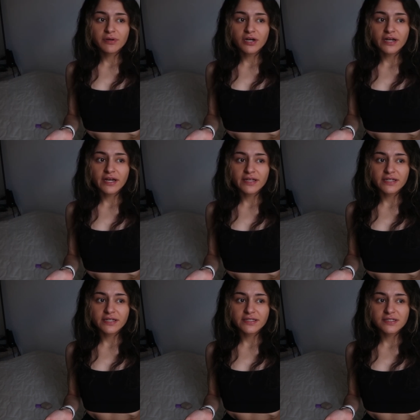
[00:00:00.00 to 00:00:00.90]
but it,
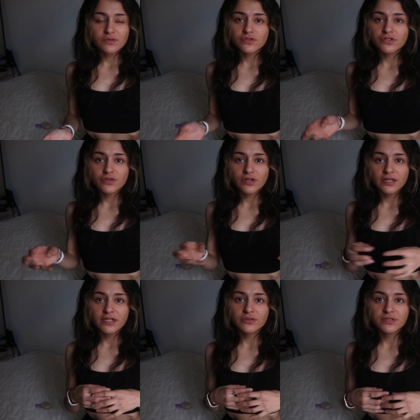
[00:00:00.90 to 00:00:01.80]
it's also a
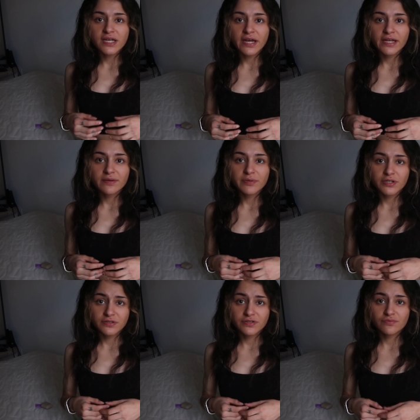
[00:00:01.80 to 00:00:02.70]
little tight
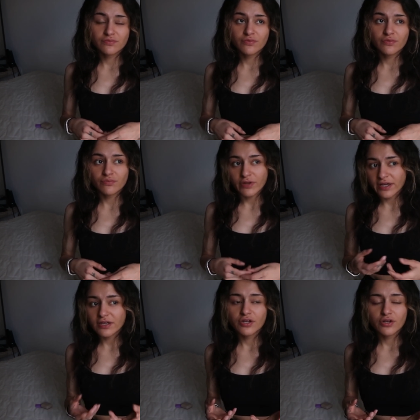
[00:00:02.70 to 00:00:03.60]
because like